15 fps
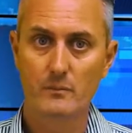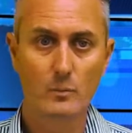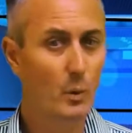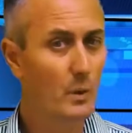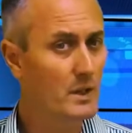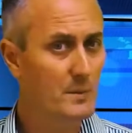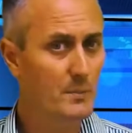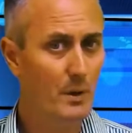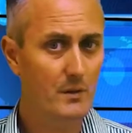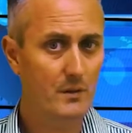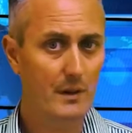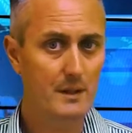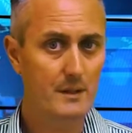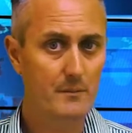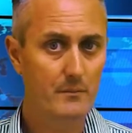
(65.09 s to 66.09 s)
For which spot
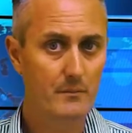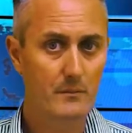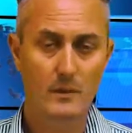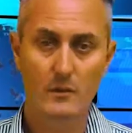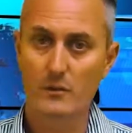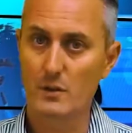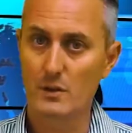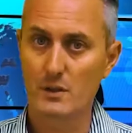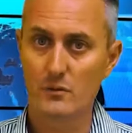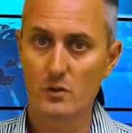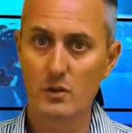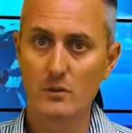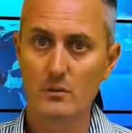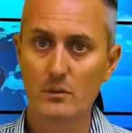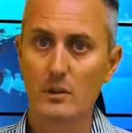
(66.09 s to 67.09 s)
rate? 1st of
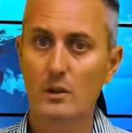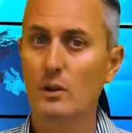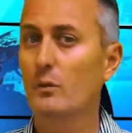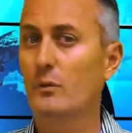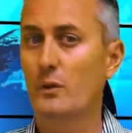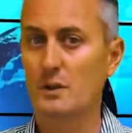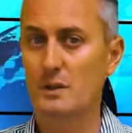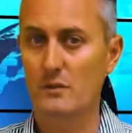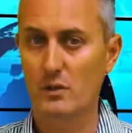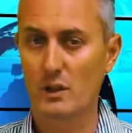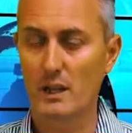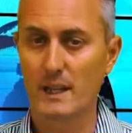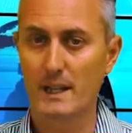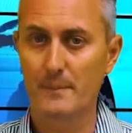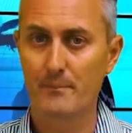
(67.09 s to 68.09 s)
June or 1st of
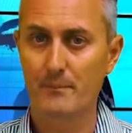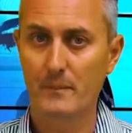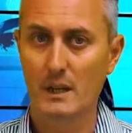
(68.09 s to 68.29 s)
July?